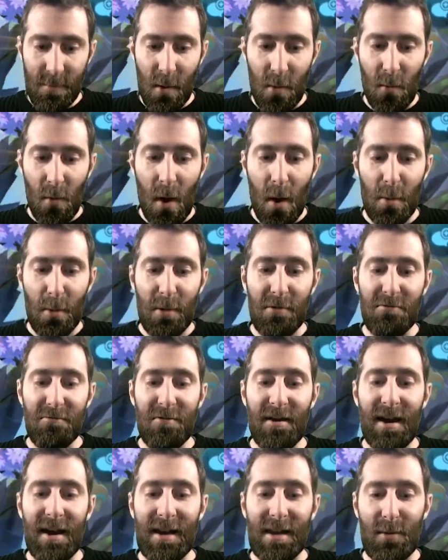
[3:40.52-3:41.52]
But what we
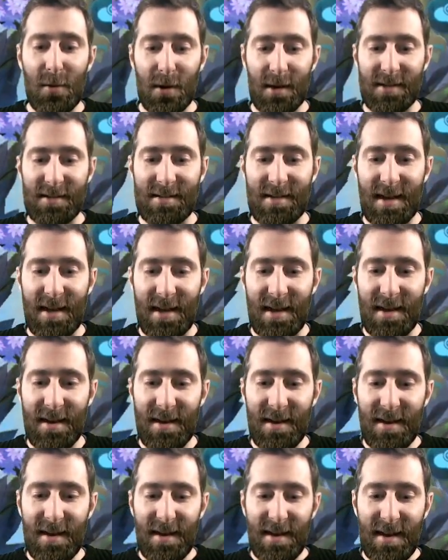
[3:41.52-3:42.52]
really want to see
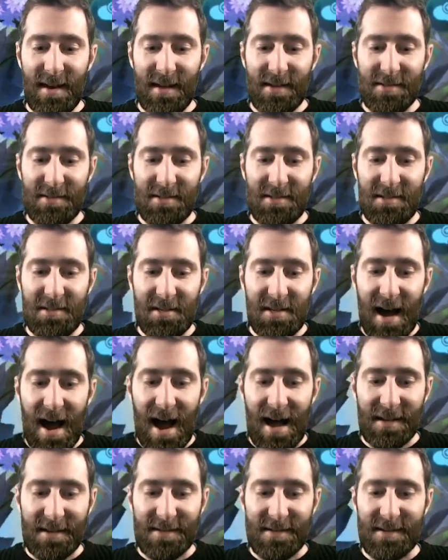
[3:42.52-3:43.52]
is
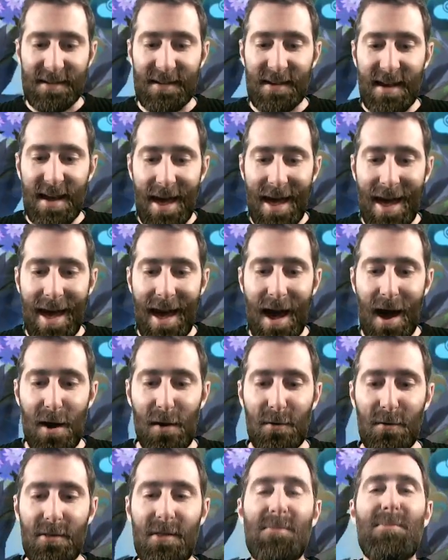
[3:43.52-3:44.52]
just
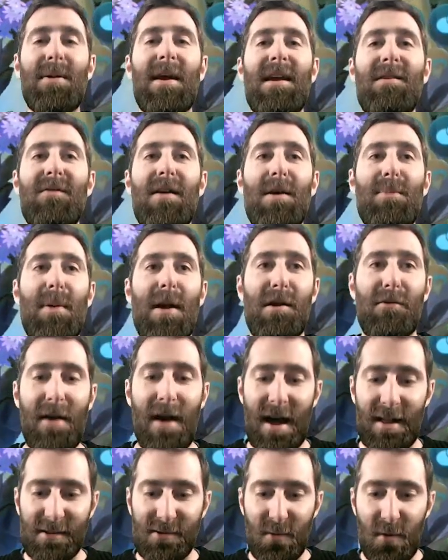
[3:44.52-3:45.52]
how the PvP
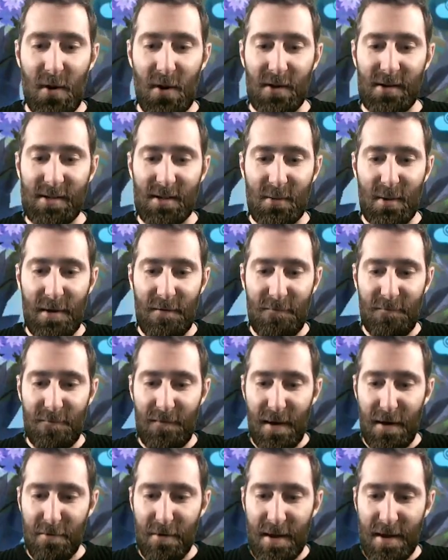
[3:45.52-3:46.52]
rounds work. So we're
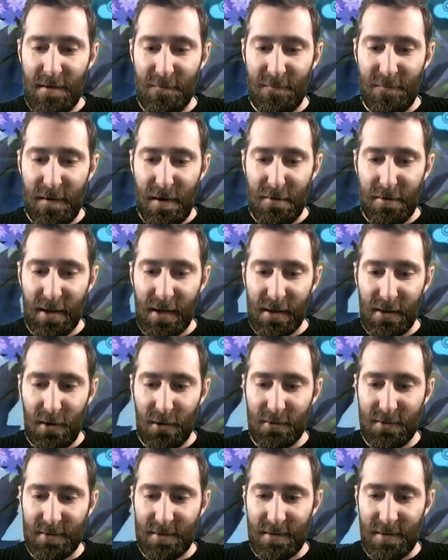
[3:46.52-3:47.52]
very, very
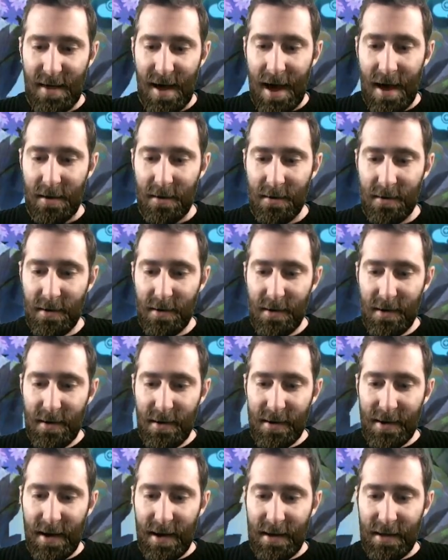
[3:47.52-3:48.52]
close to that.
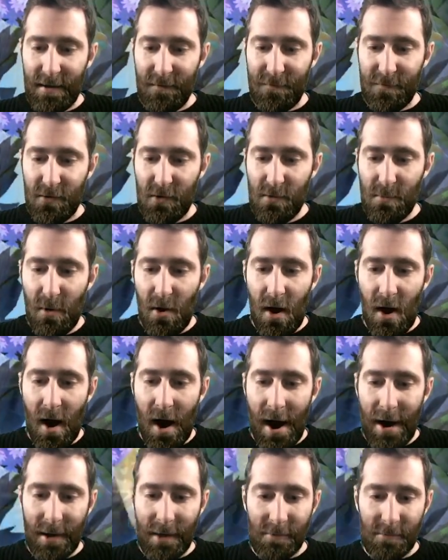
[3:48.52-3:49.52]
Getting a few more
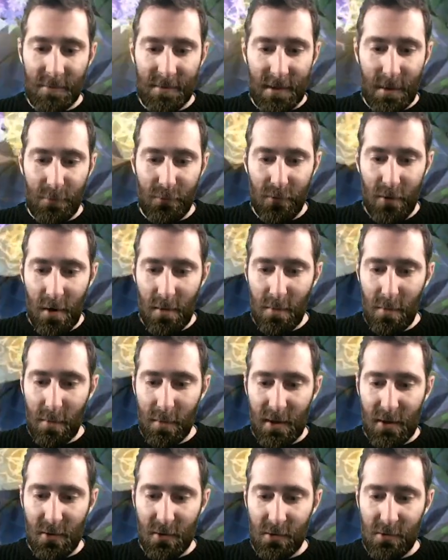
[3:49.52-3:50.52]
items. I
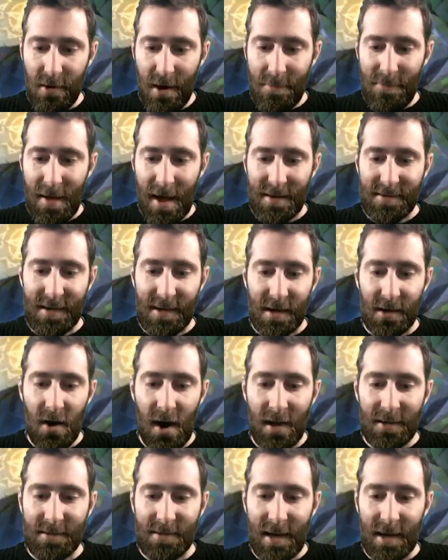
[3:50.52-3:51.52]
probably should grab that second
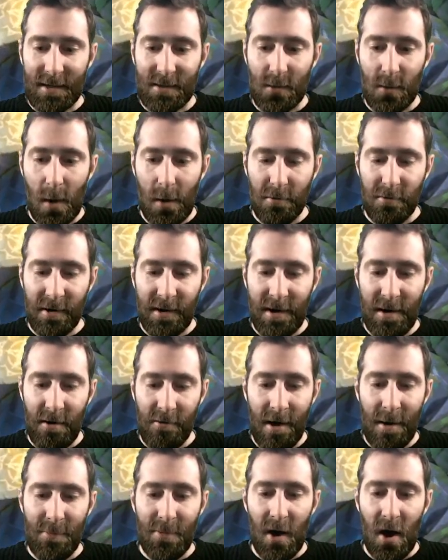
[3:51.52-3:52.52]
Ice Tusk while we're in there.
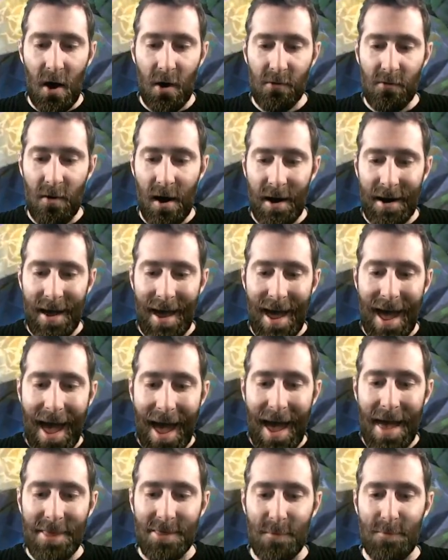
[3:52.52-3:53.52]
I'll grab the Hog Rider
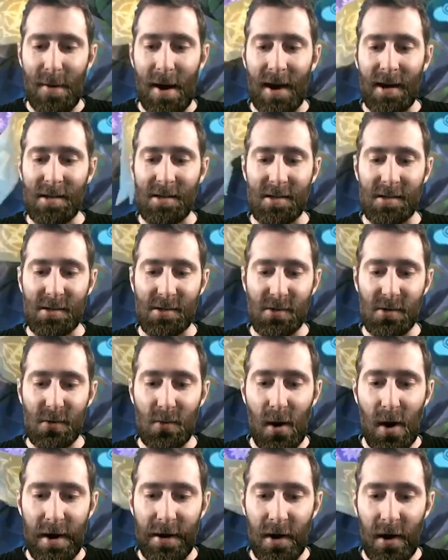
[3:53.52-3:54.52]
and the Punisher too.
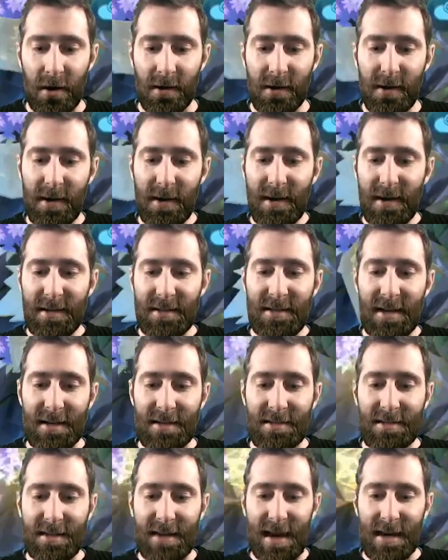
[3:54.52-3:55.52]
Why not?
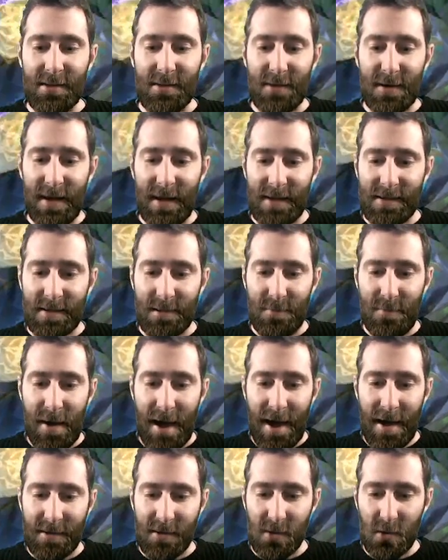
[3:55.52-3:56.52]
Just in case we can get some
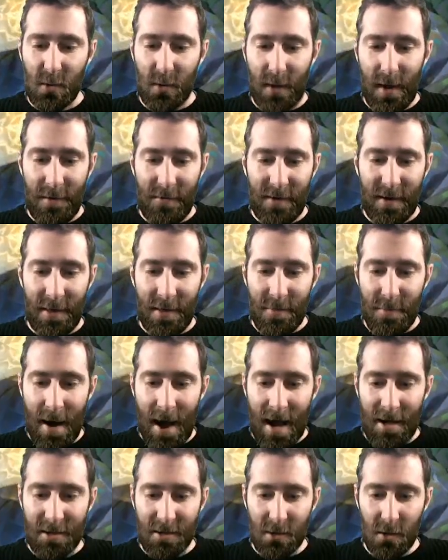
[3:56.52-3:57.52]
pairs. Oh, we have another
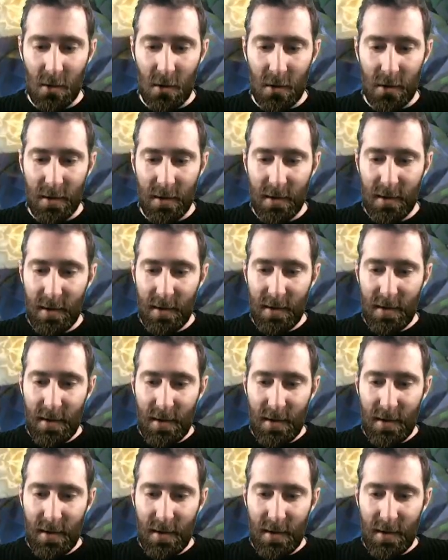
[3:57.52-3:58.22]
Marsh Lord.